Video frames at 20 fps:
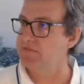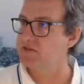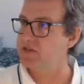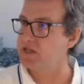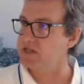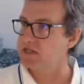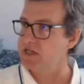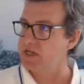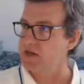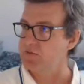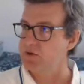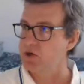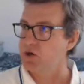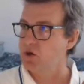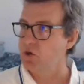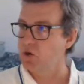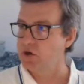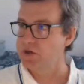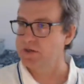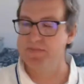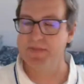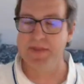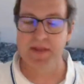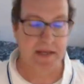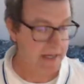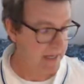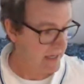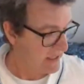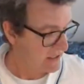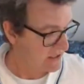I've just hit record.
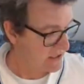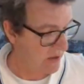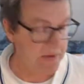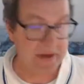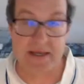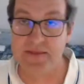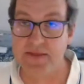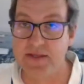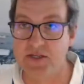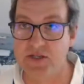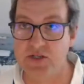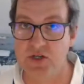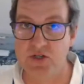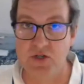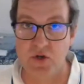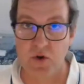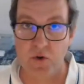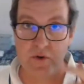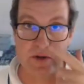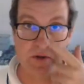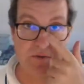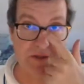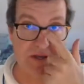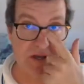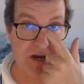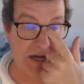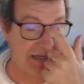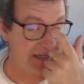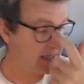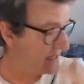So in this
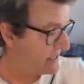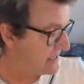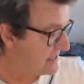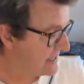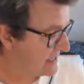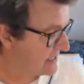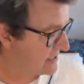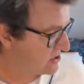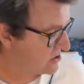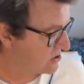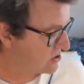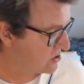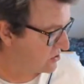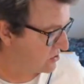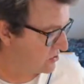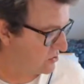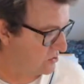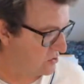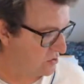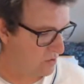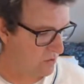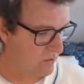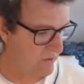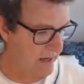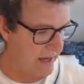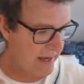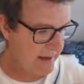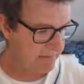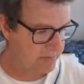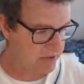tutorial, the idea is
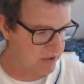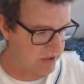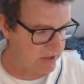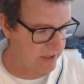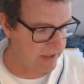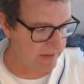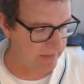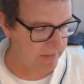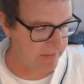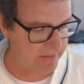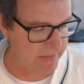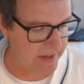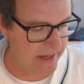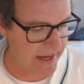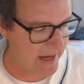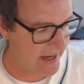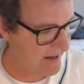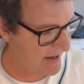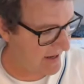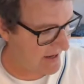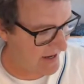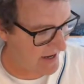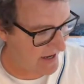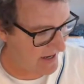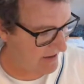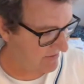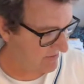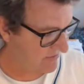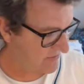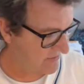to um,
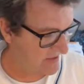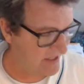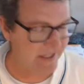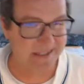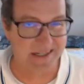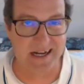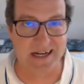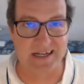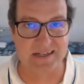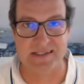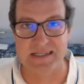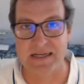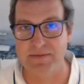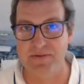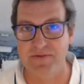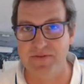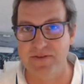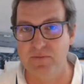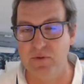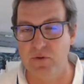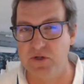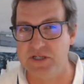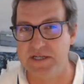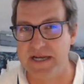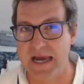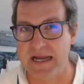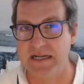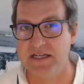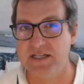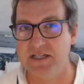uh, uh, discuss some of the
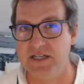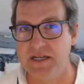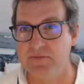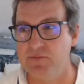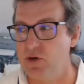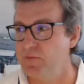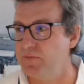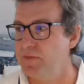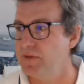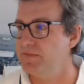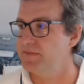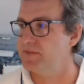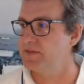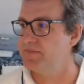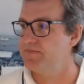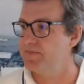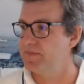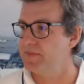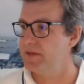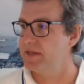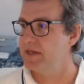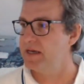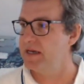more challenging problems.